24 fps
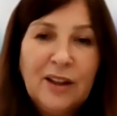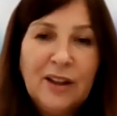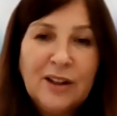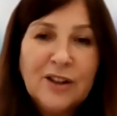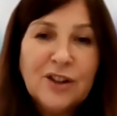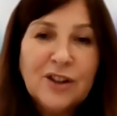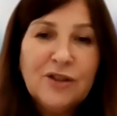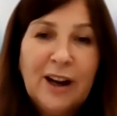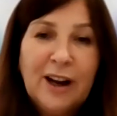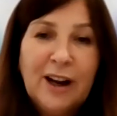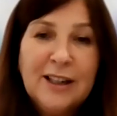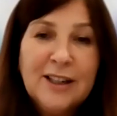that's
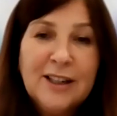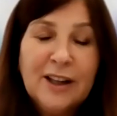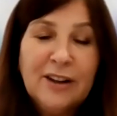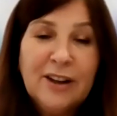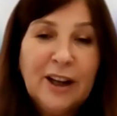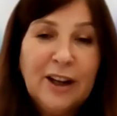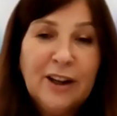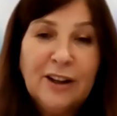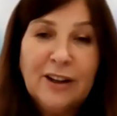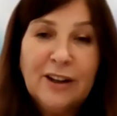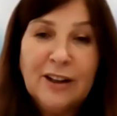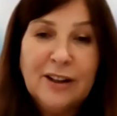right. I
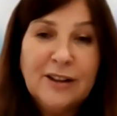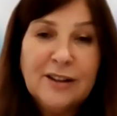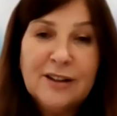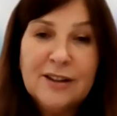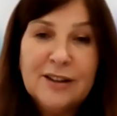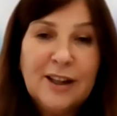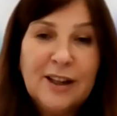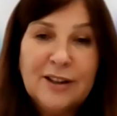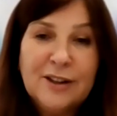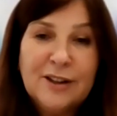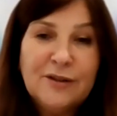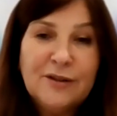think it's
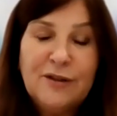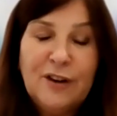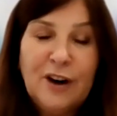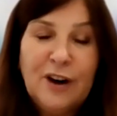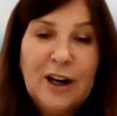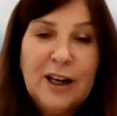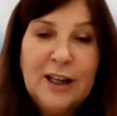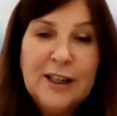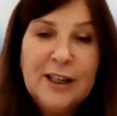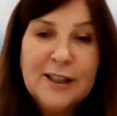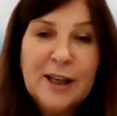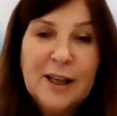it's
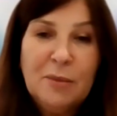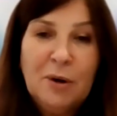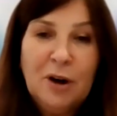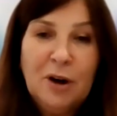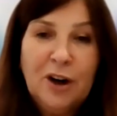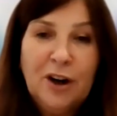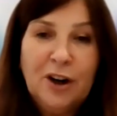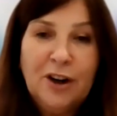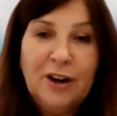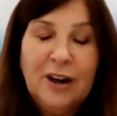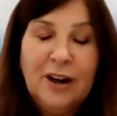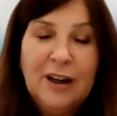fairly
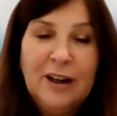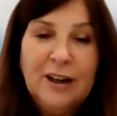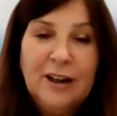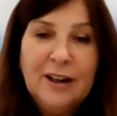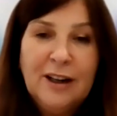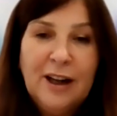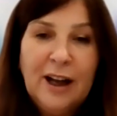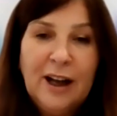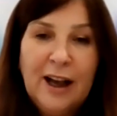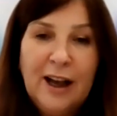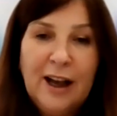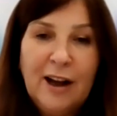similar
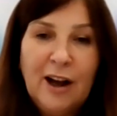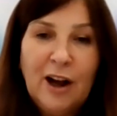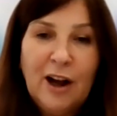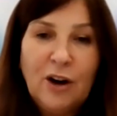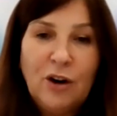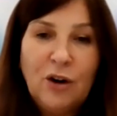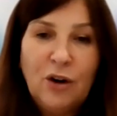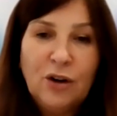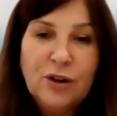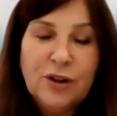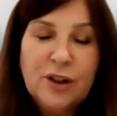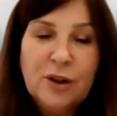uh,
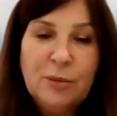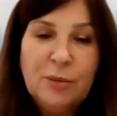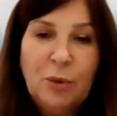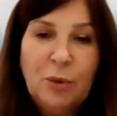across the